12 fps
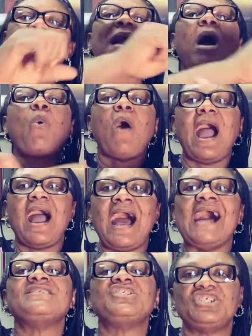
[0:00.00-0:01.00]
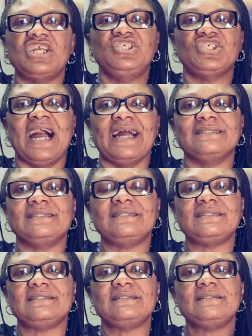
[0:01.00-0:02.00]
Power has changed hand.
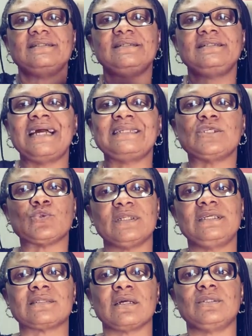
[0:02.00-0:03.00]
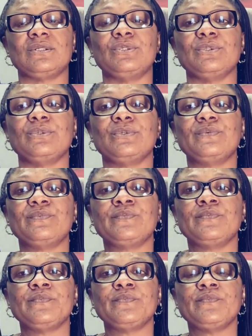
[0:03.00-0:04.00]
That is what he's going to do.
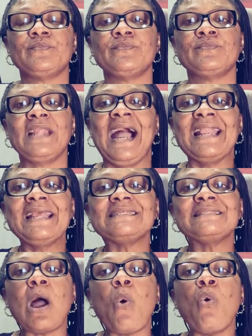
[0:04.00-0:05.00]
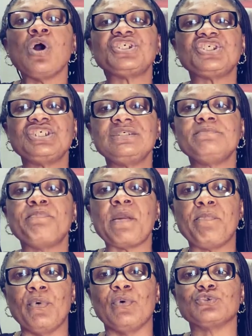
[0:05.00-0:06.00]
And he's now watching
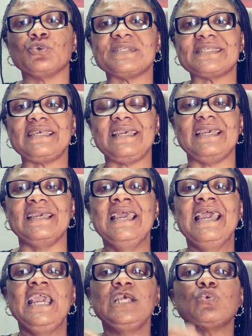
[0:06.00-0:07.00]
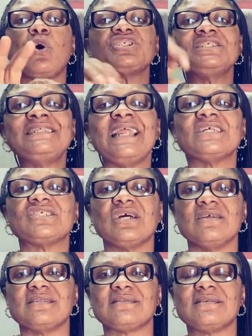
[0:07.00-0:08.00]
people to see. He's watching
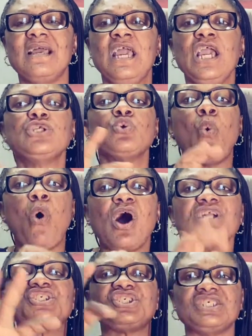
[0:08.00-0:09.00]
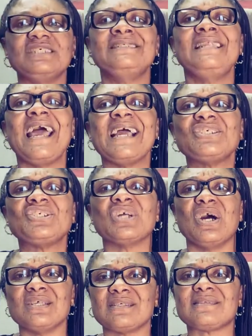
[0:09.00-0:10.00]
nations. He's watching
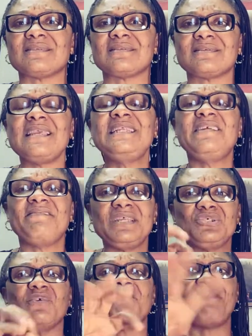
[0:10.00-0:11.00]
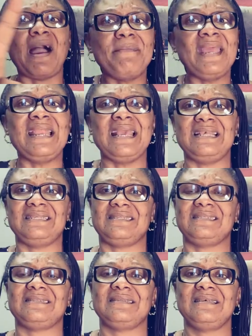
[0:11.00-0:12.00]
nations, individual
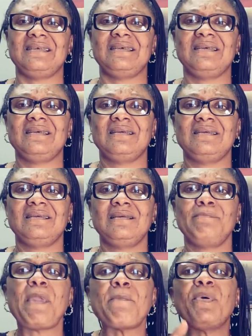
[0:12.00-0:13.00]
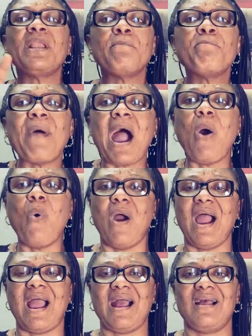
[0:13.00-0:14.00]
families, people in power,